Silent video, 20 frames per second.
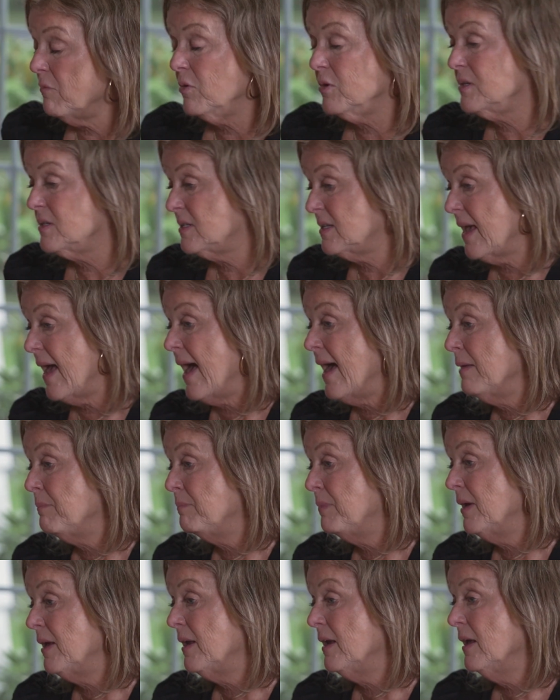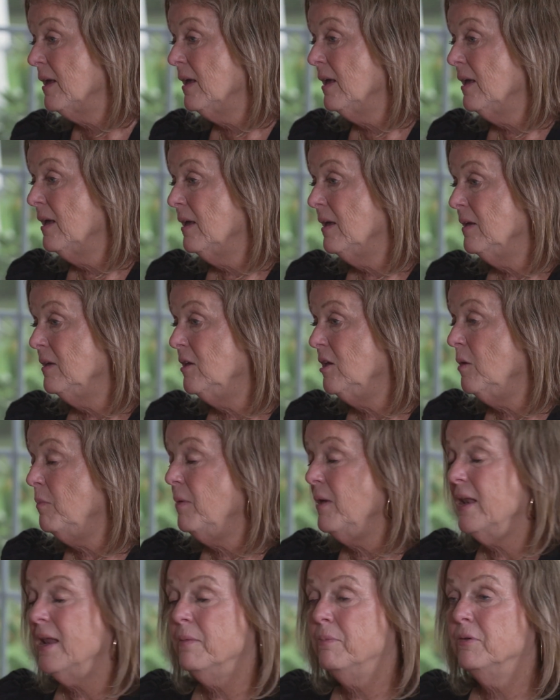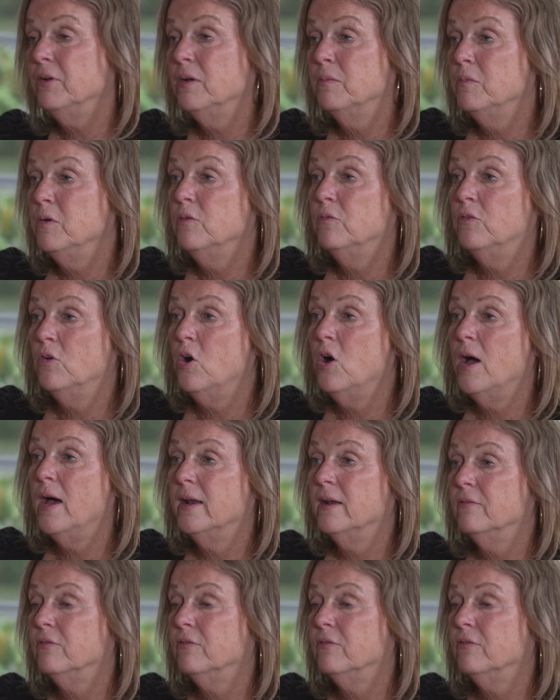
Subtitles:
were sad, but you've been able to move on.